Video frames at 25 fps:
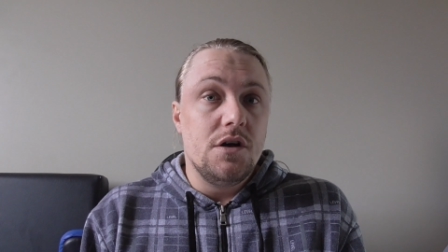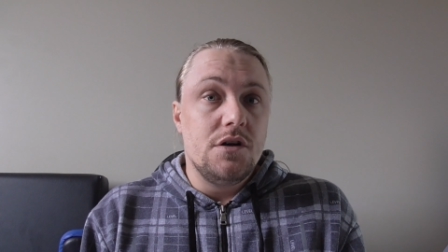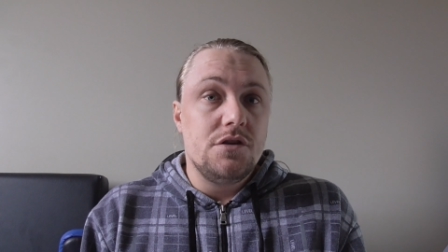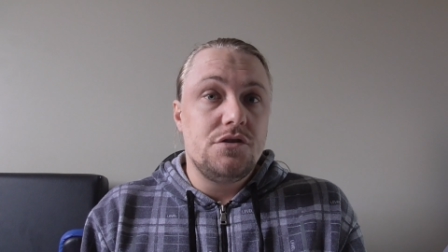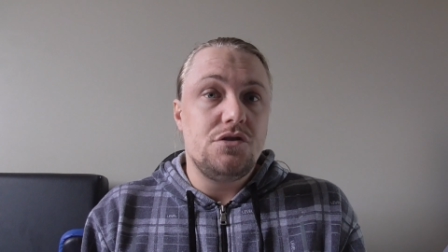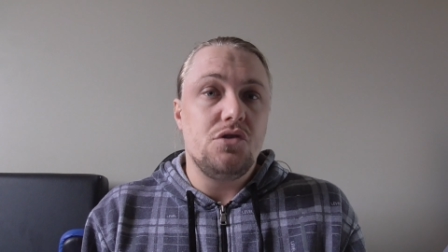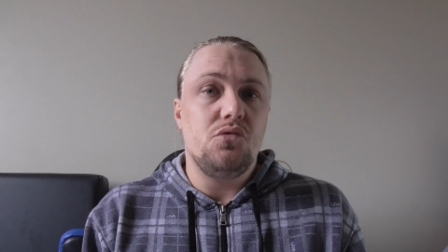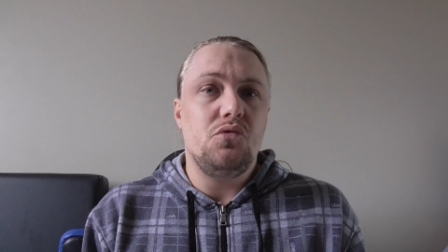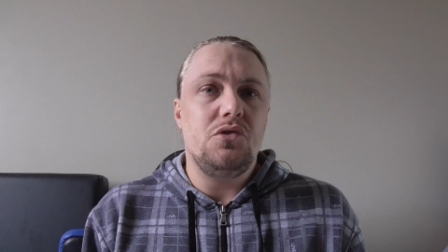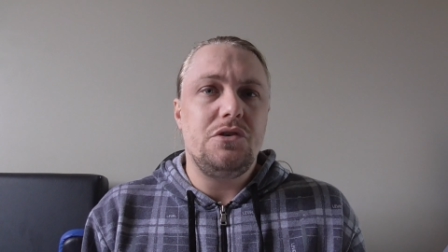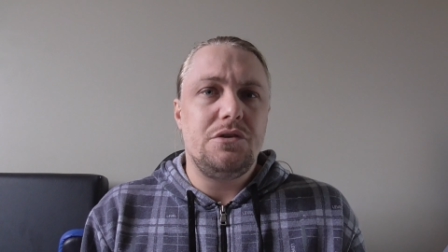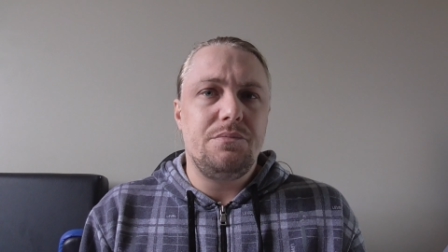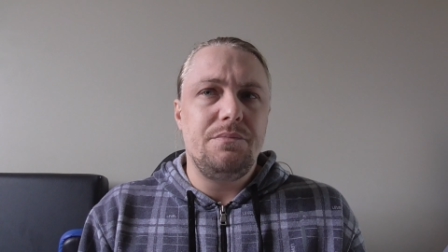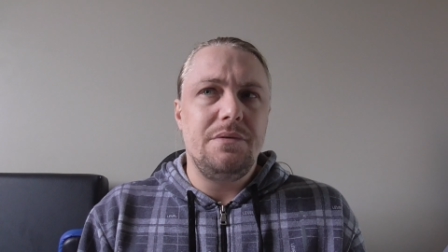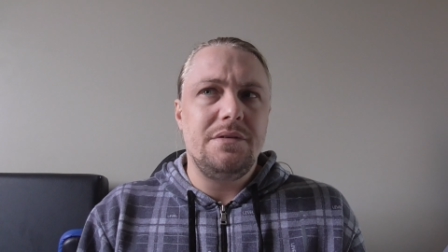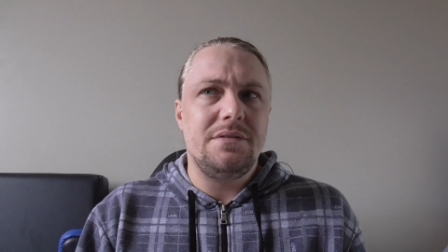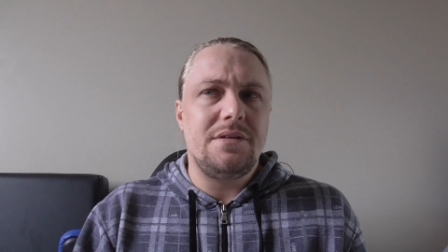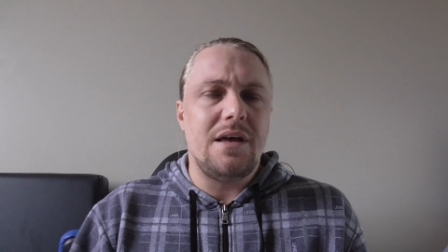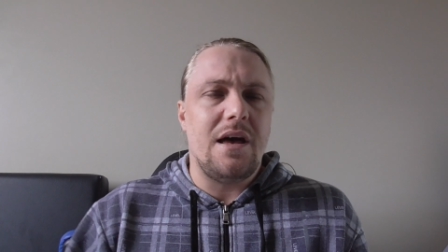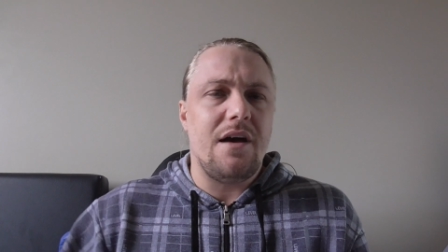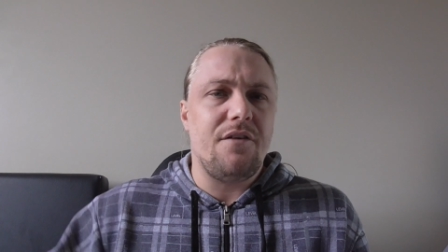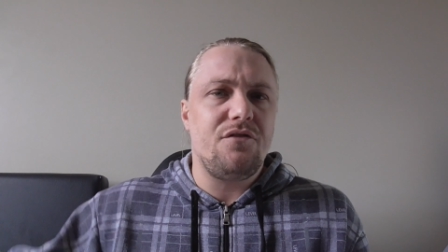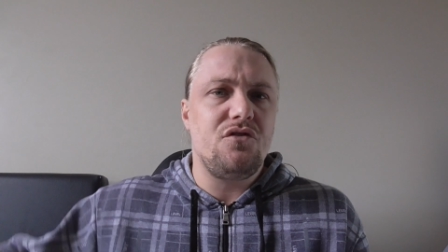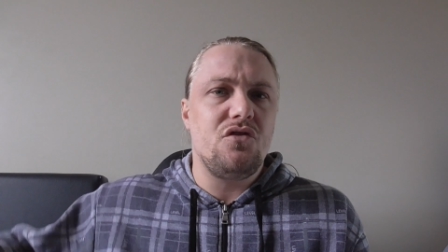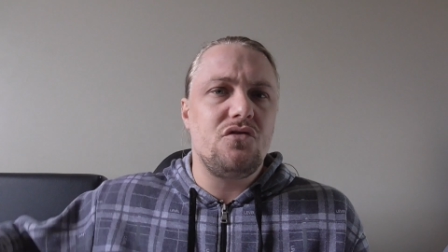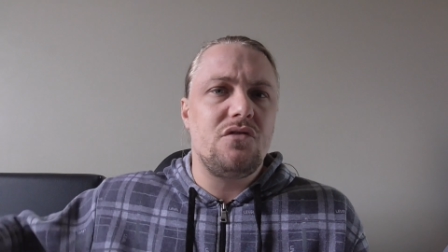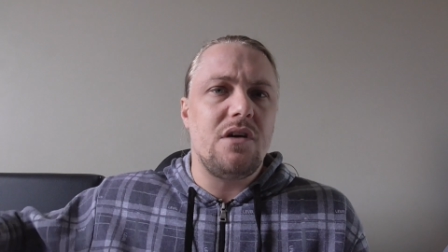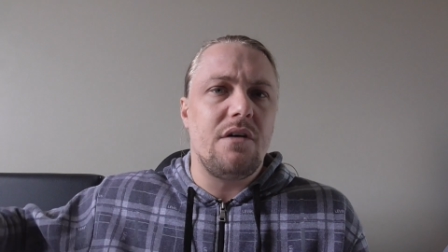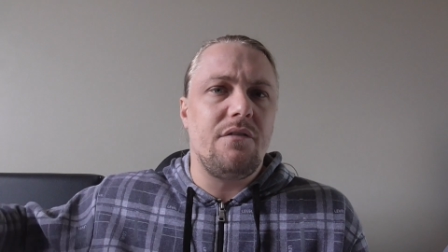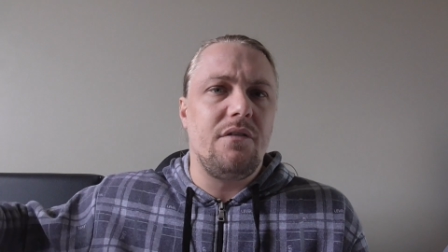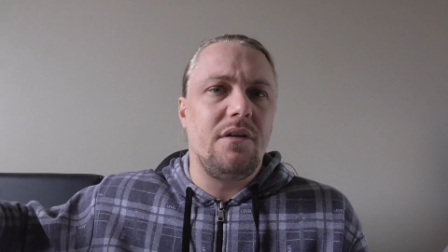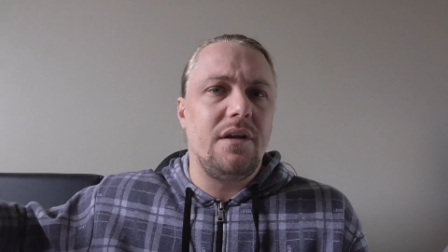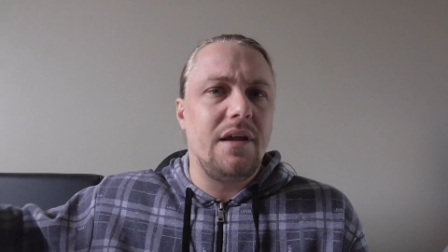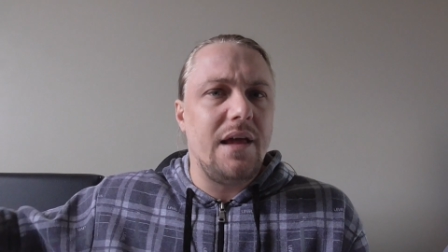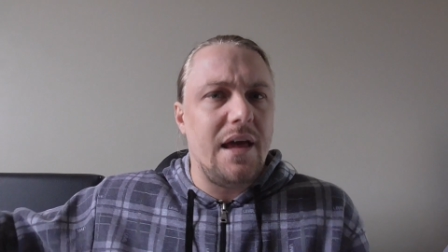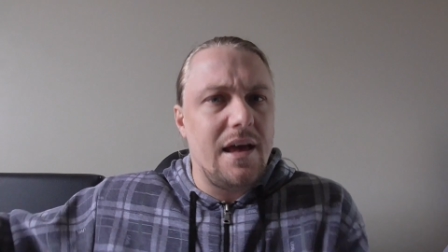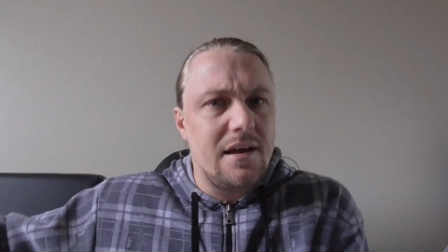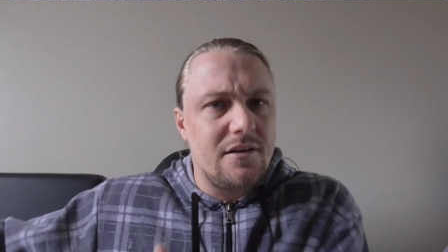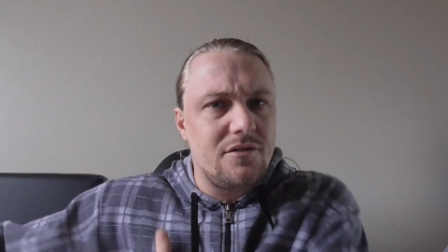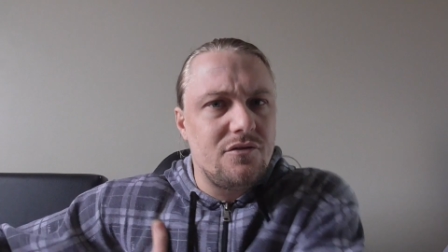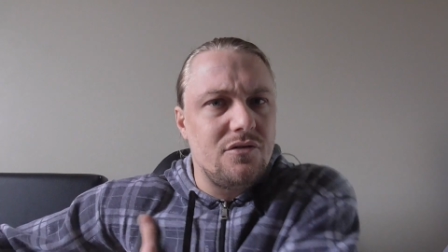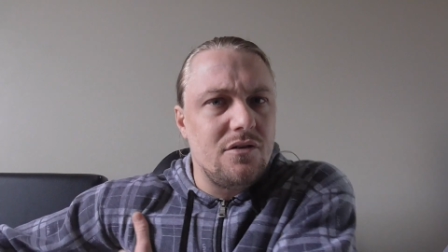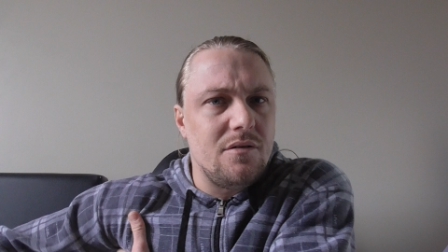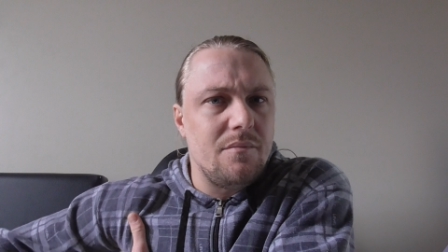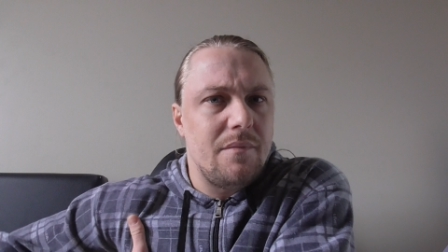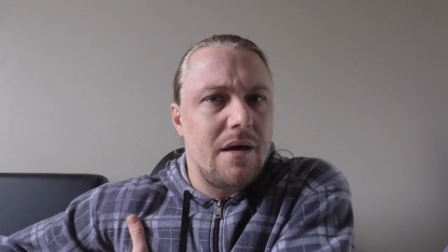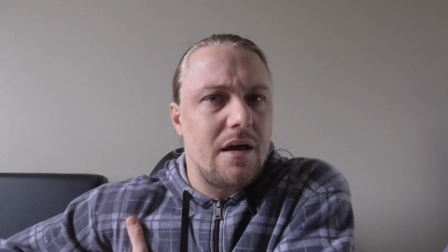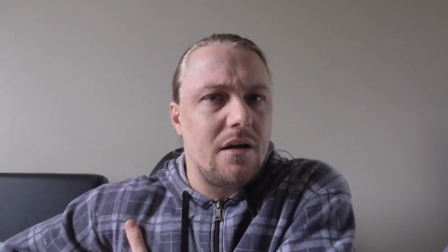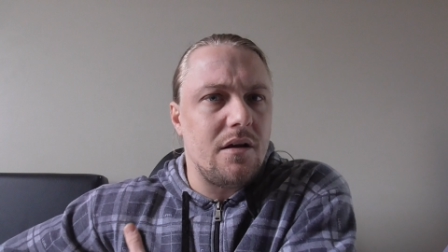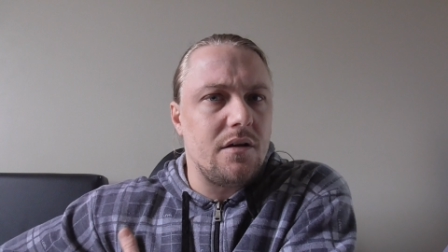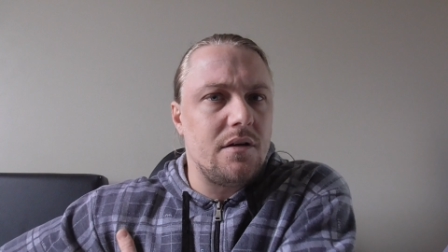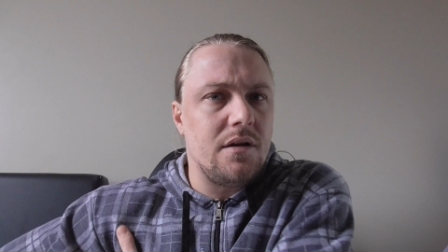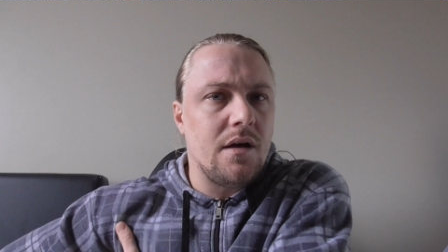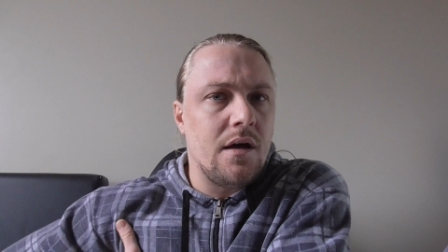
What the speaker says: So which means they have to travel an extra amount of